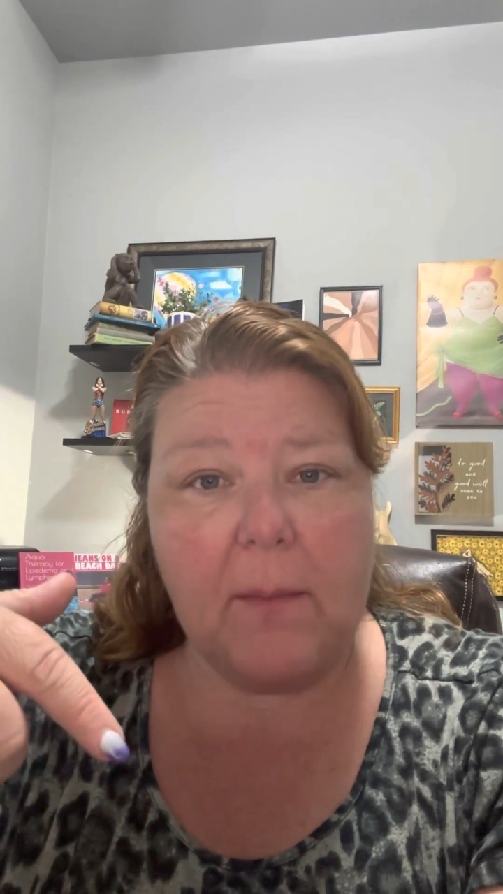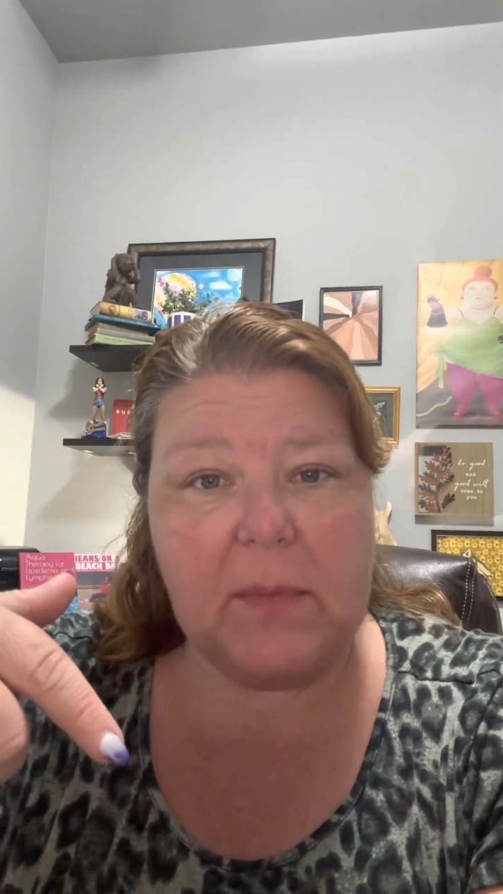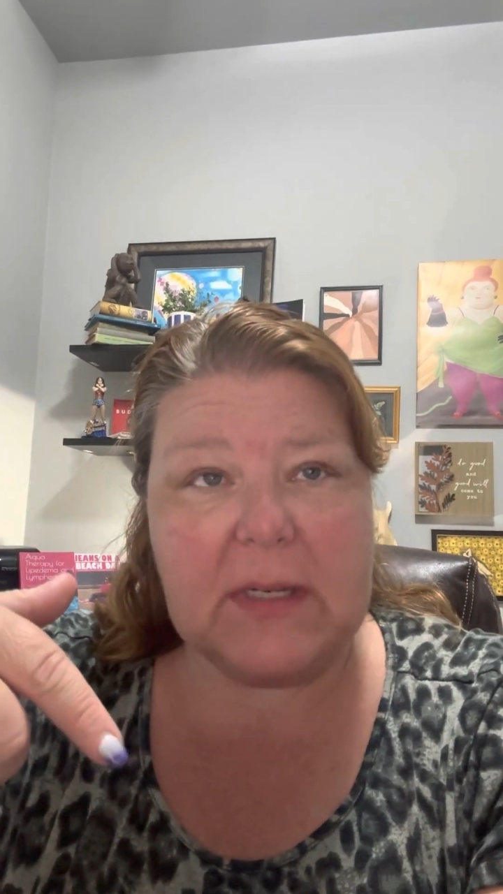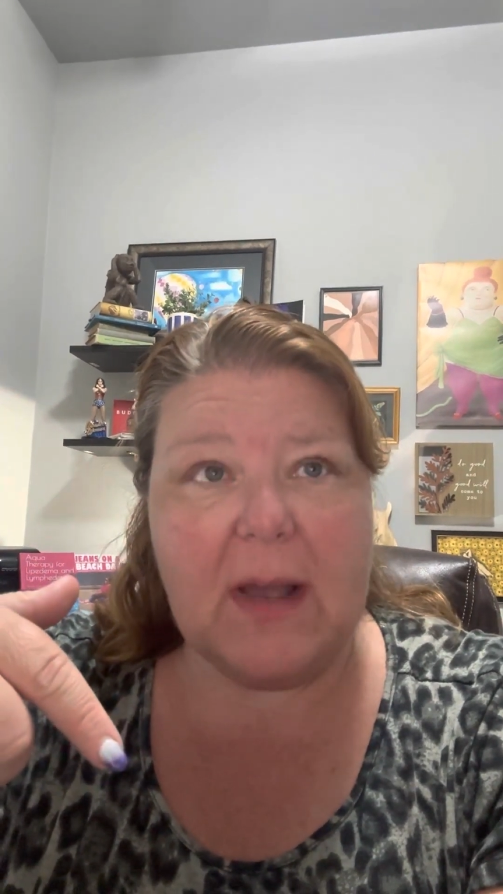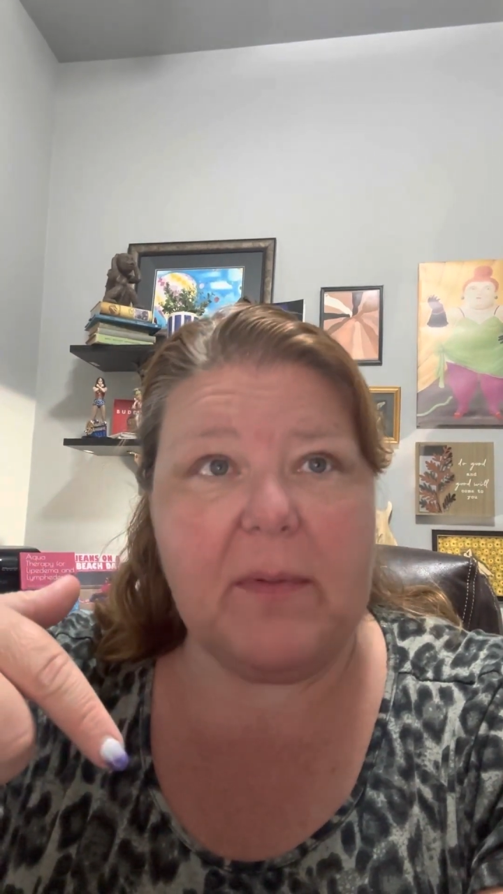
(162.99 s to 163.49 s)

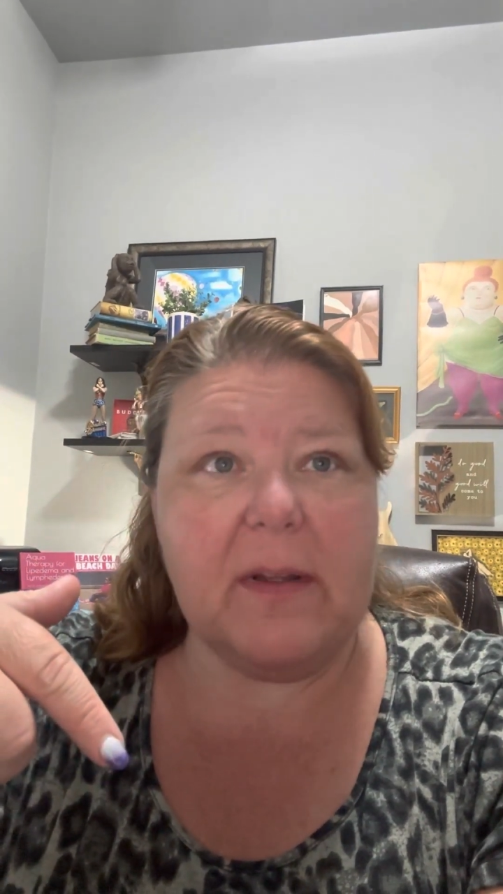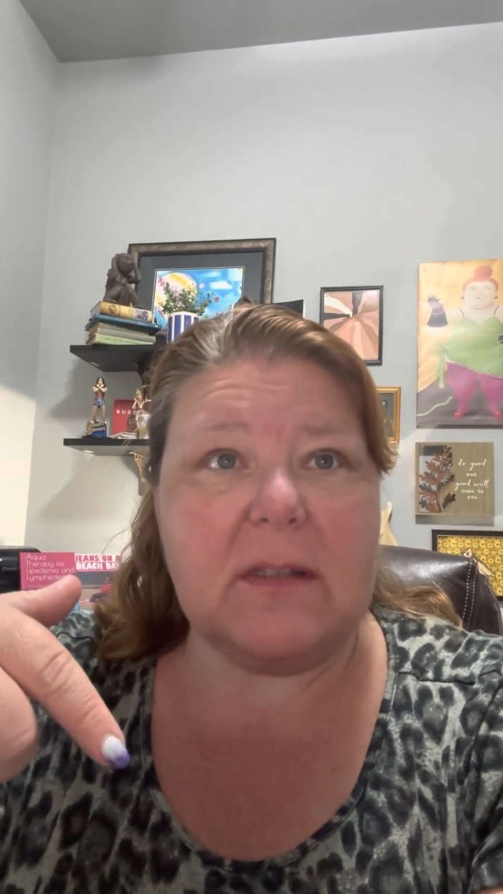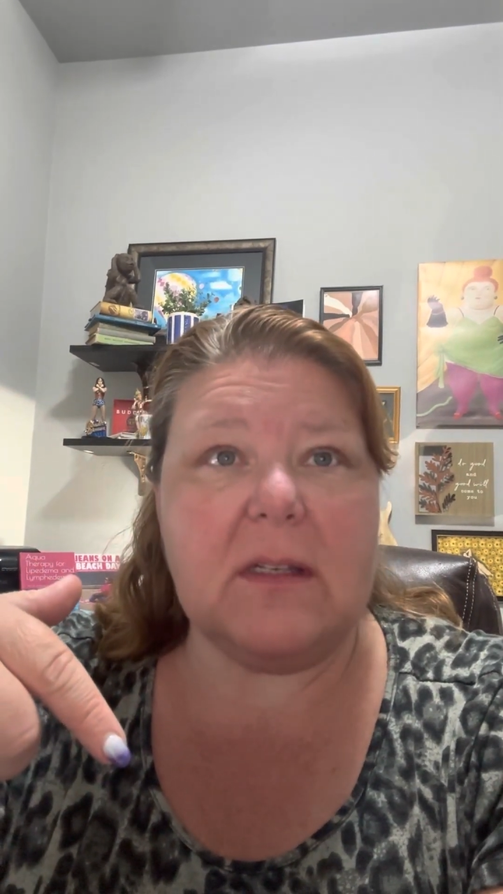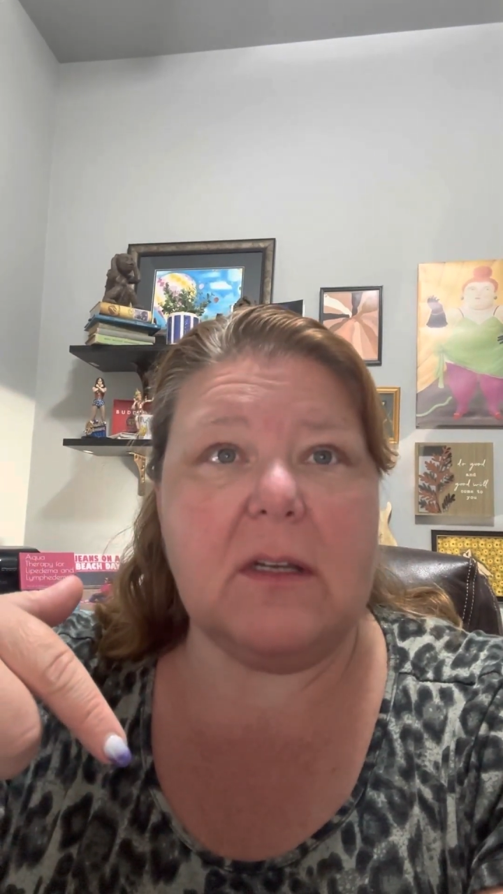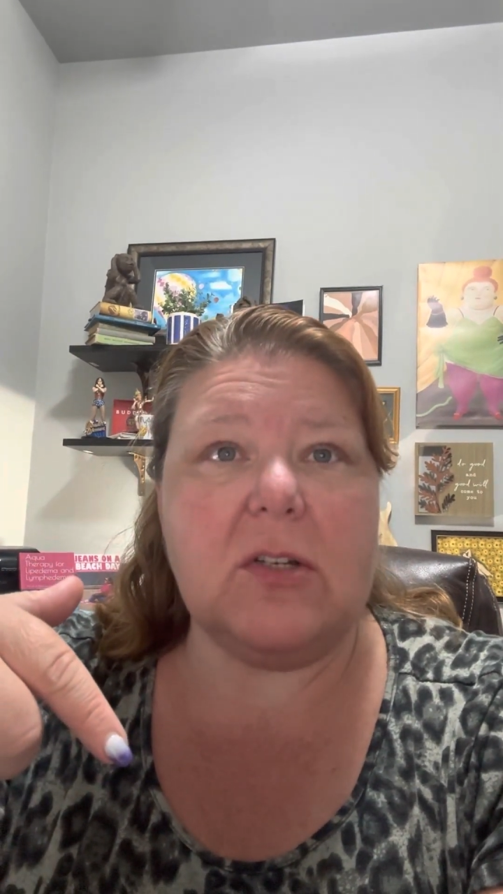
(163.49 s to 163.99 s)

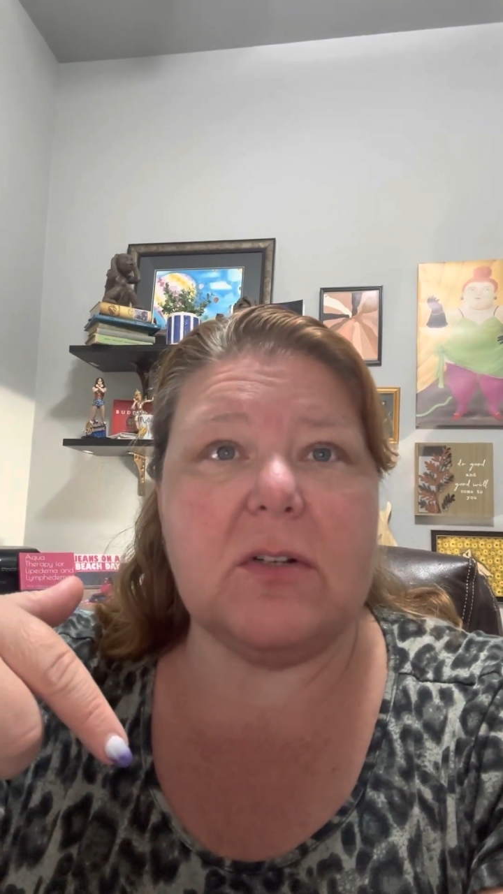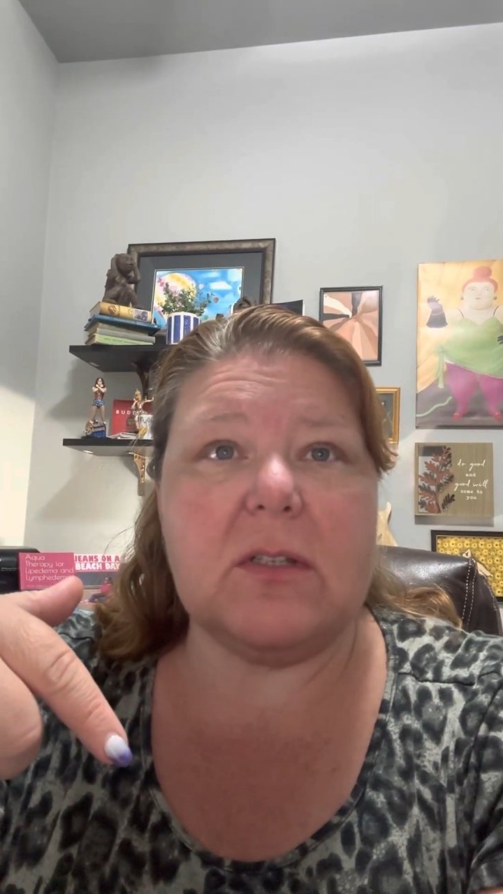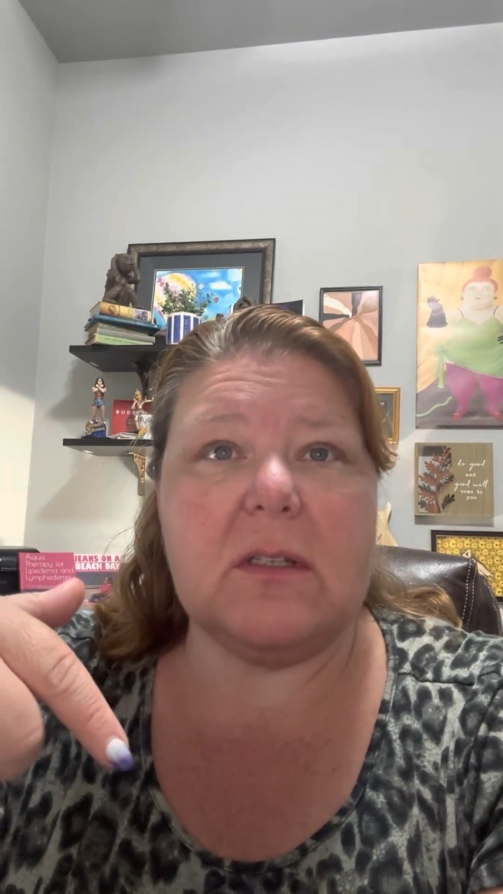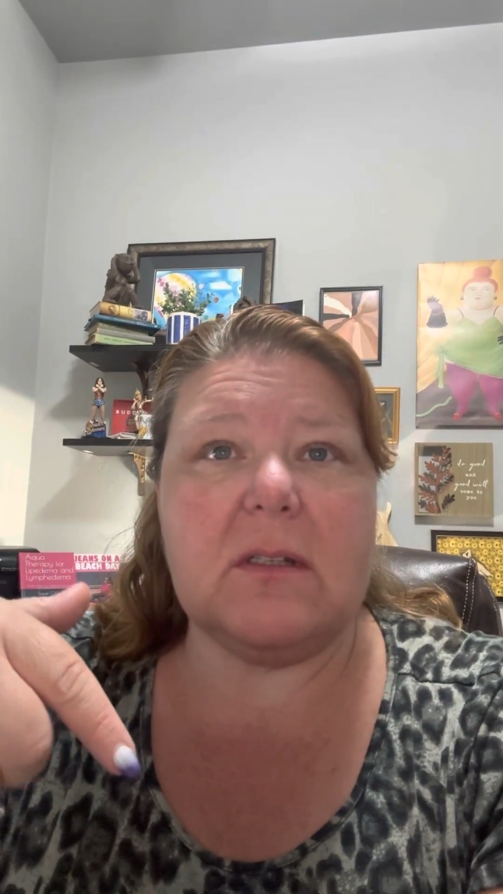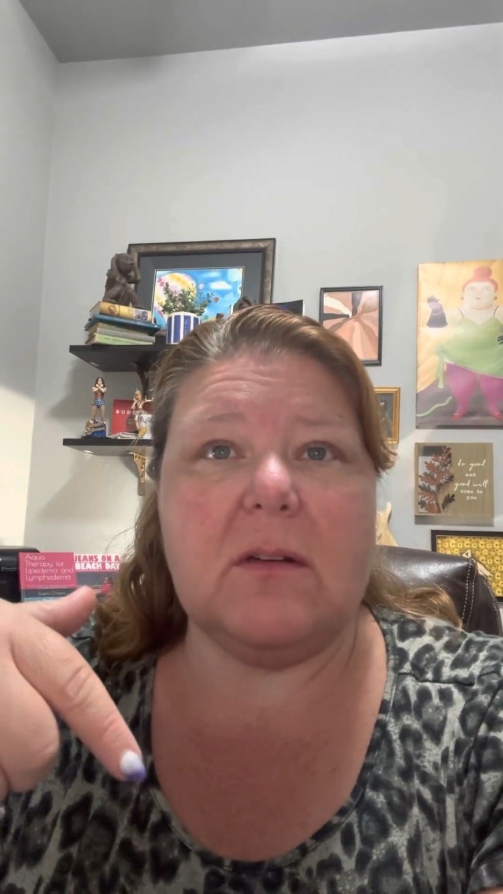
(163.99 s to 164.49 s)
metabolizing in your
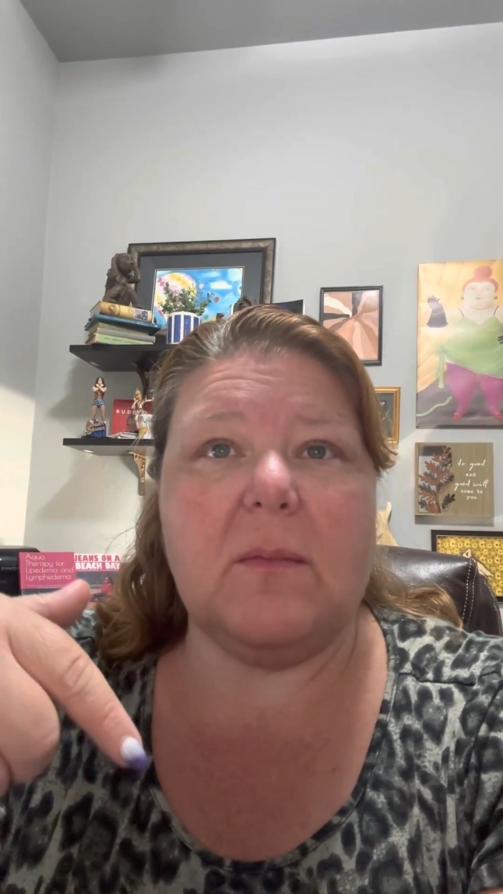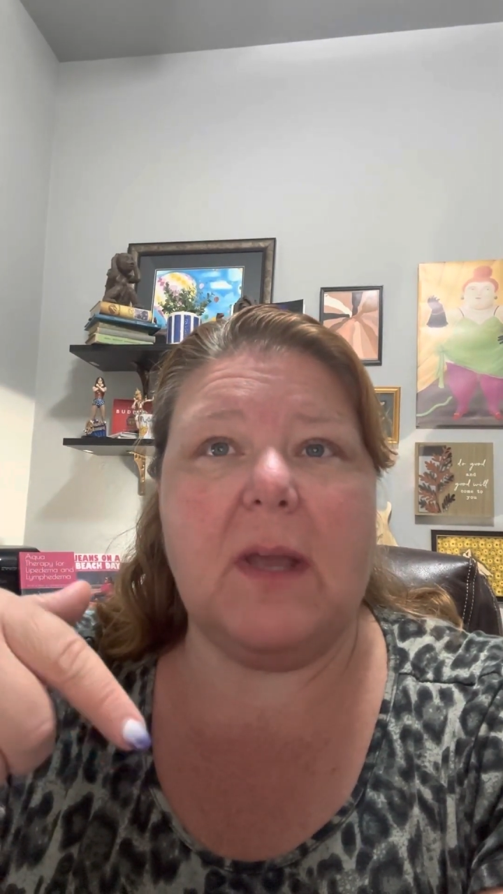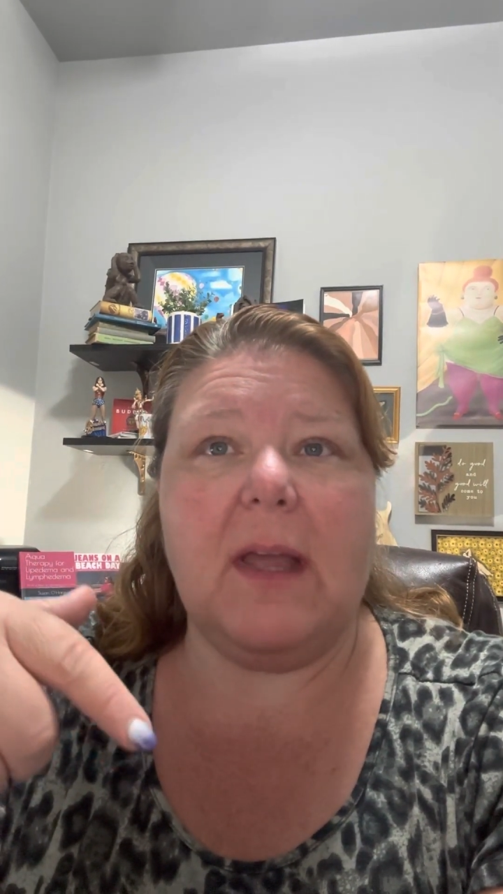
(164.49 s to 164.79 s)
system.